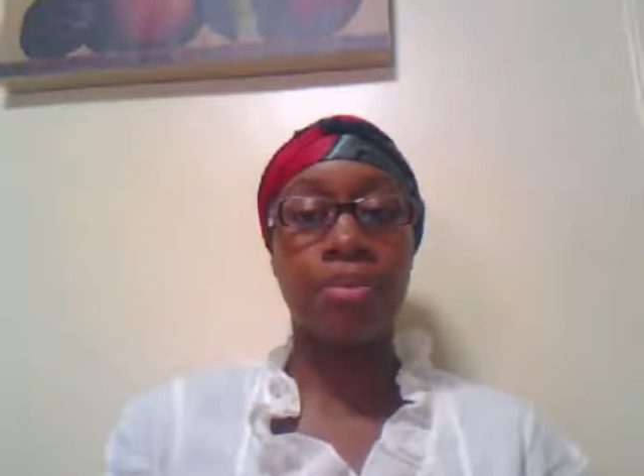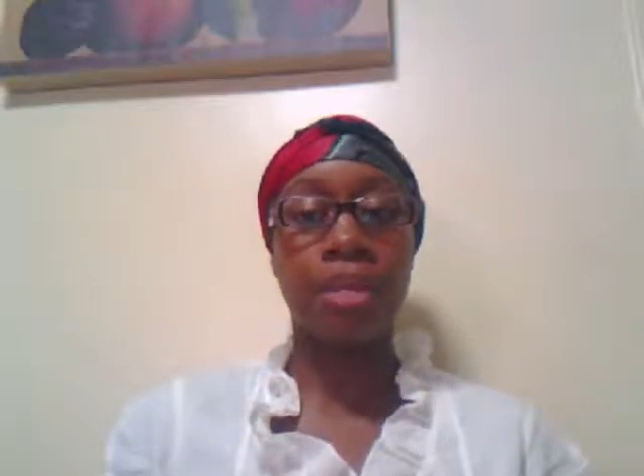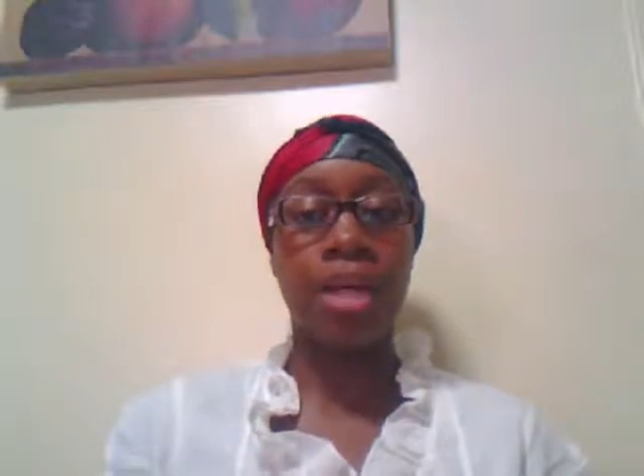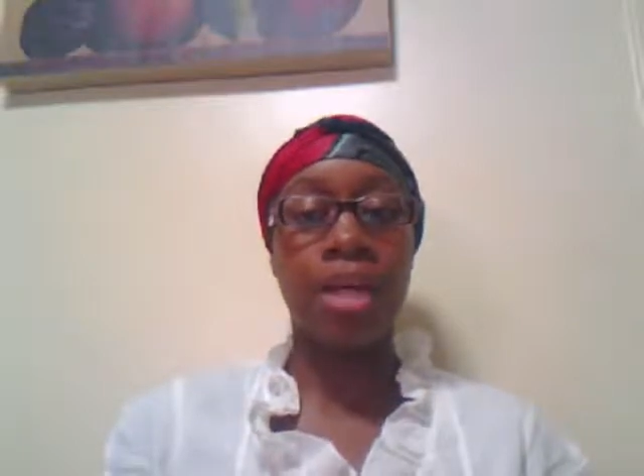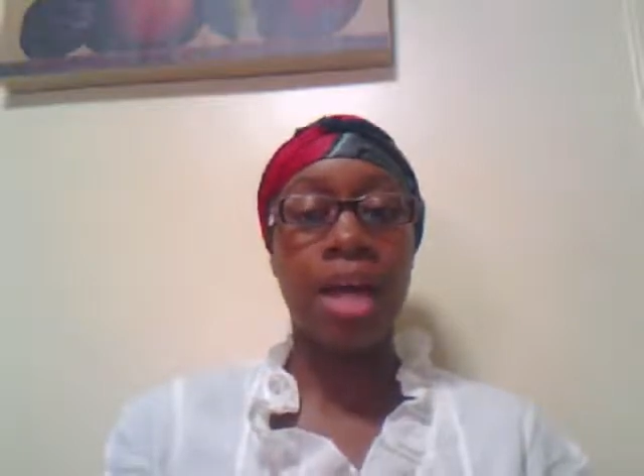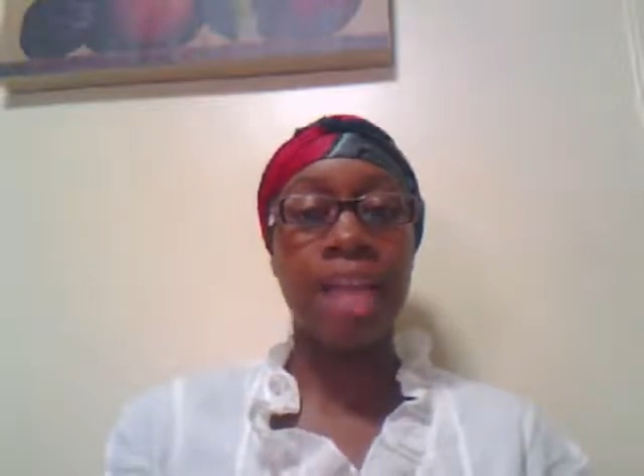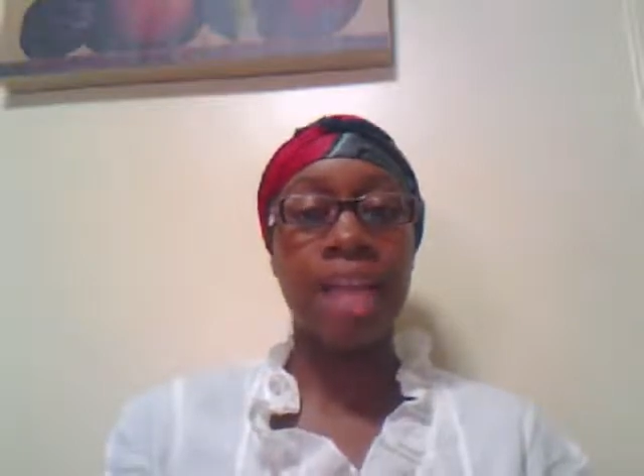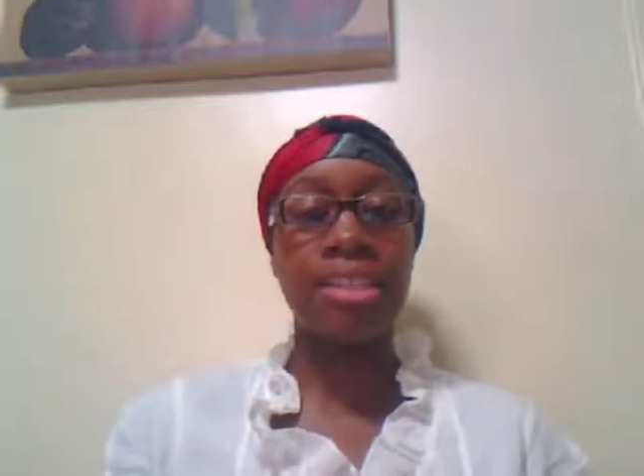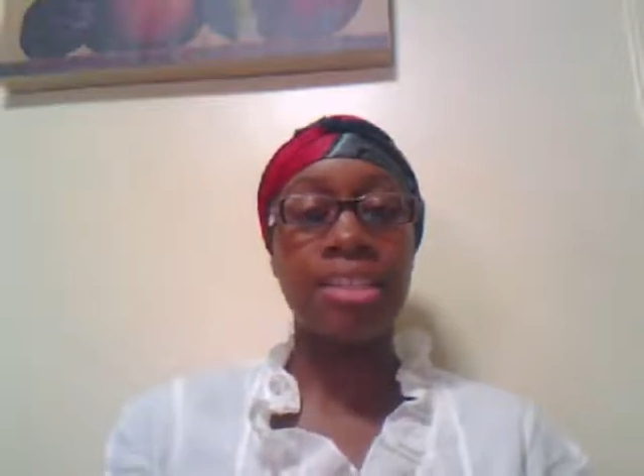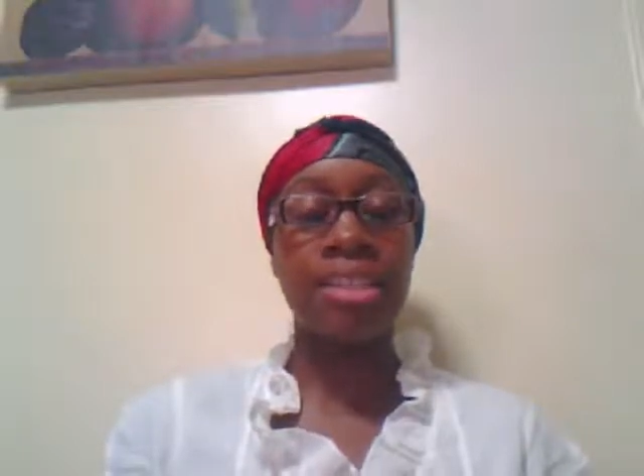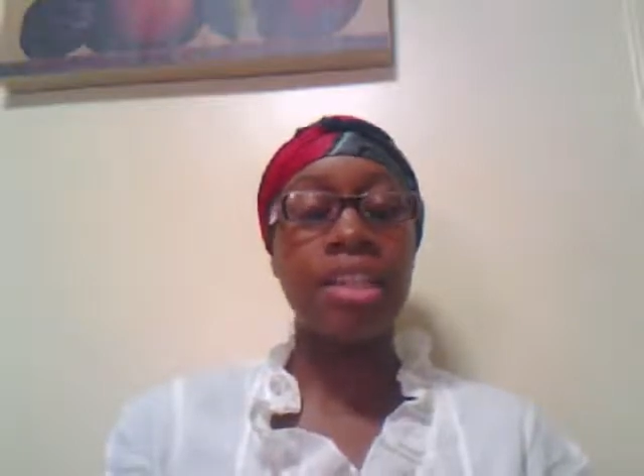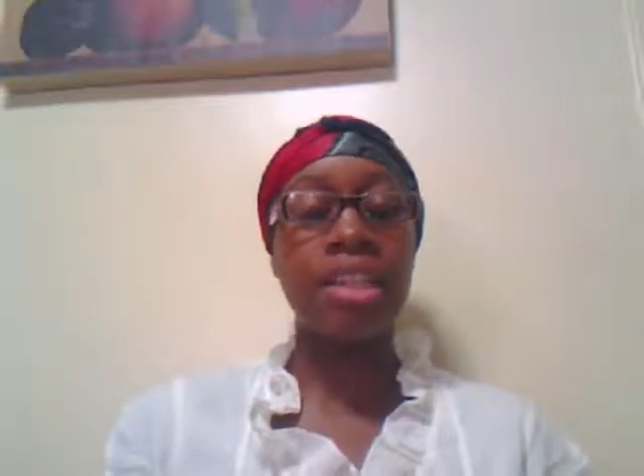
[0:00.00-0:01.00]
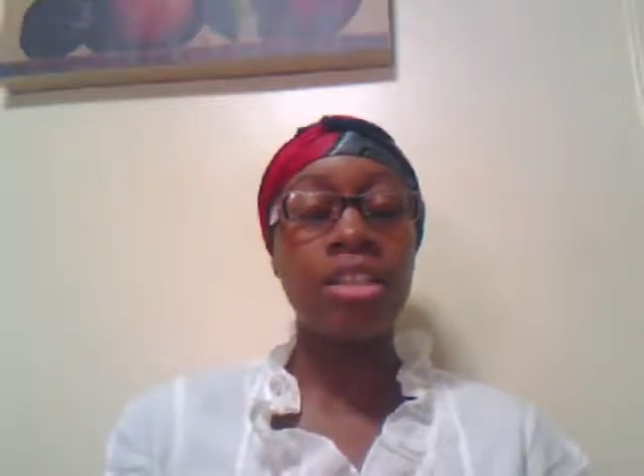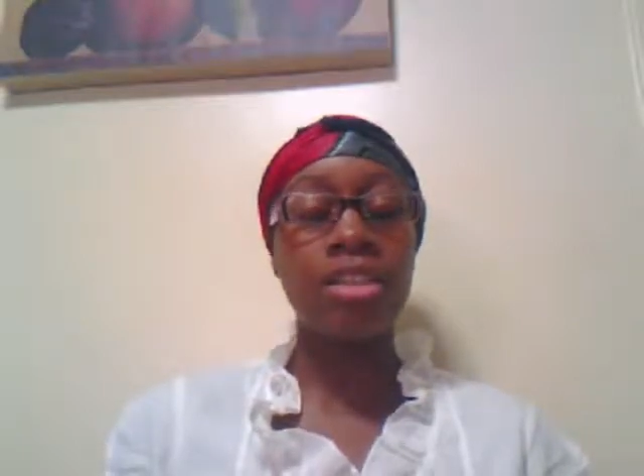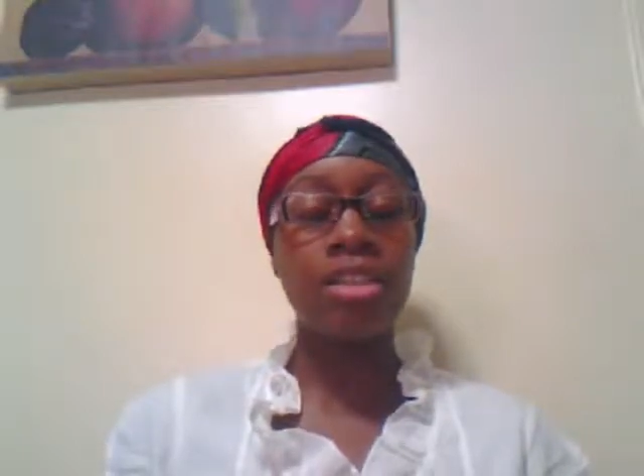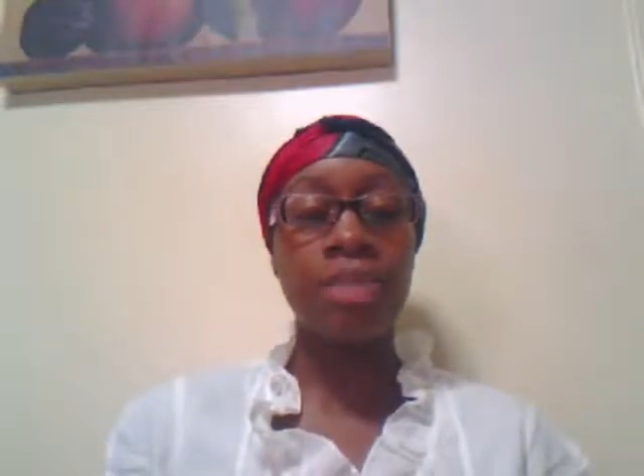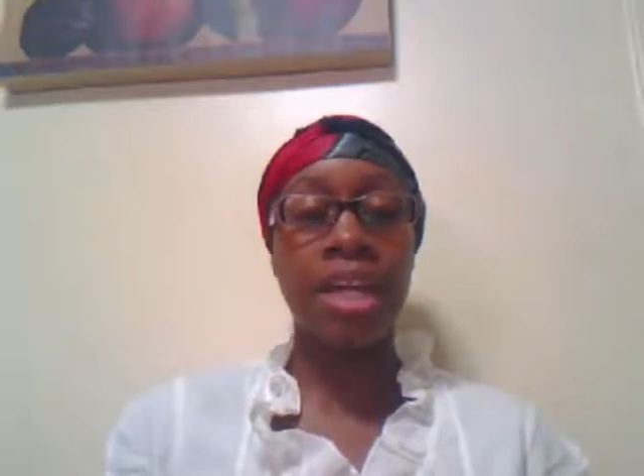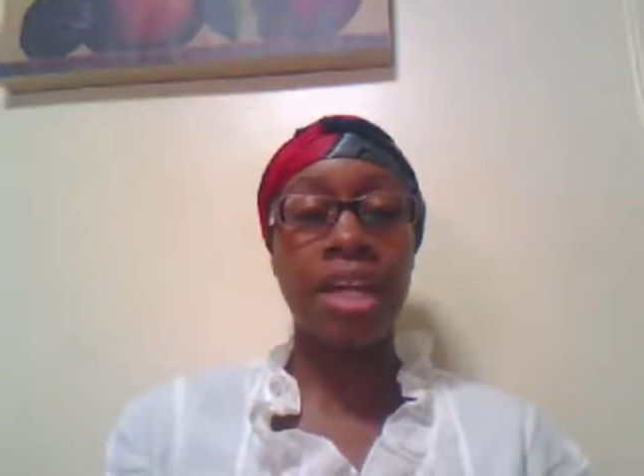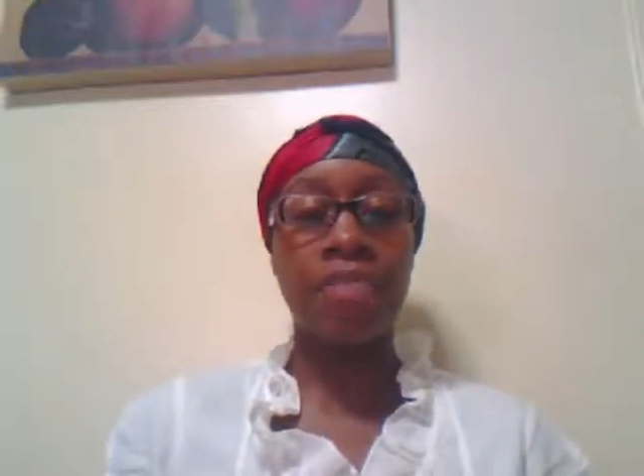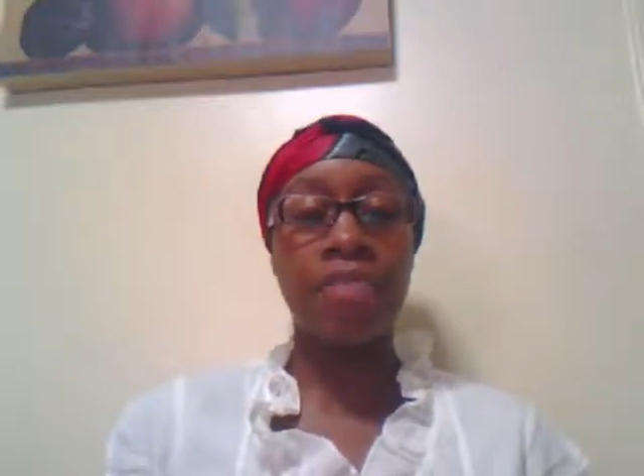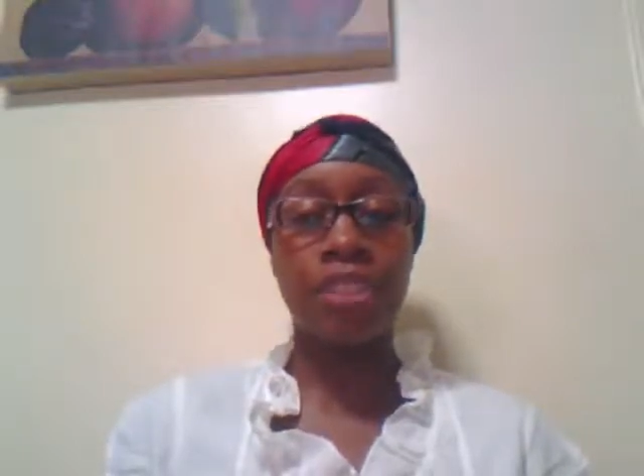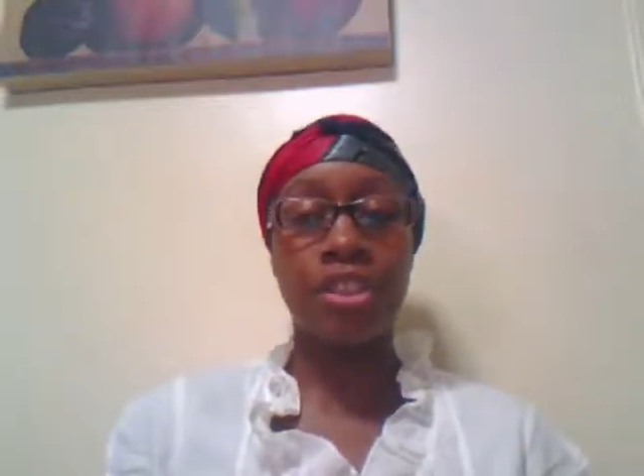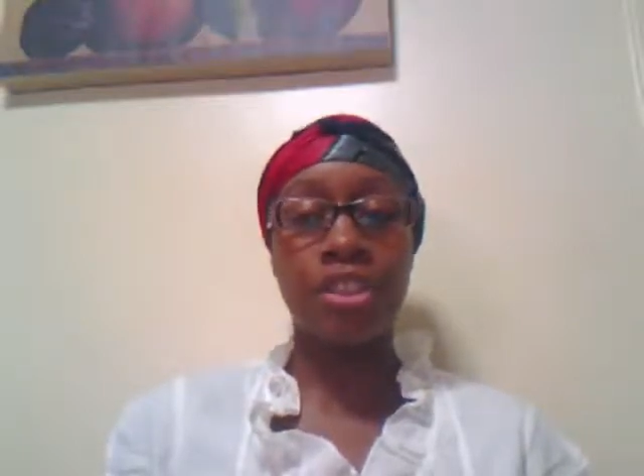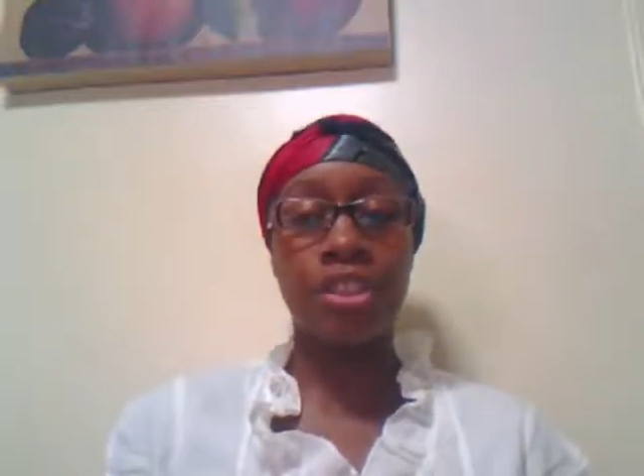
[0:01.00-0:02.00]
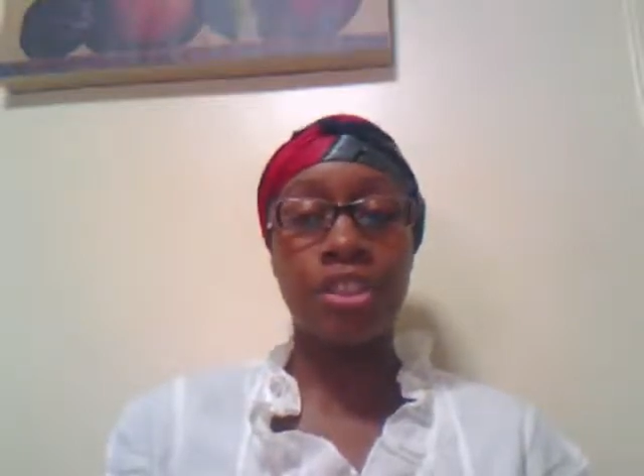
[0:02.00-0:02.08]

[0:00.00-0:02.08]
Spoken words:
As the settlers became richer,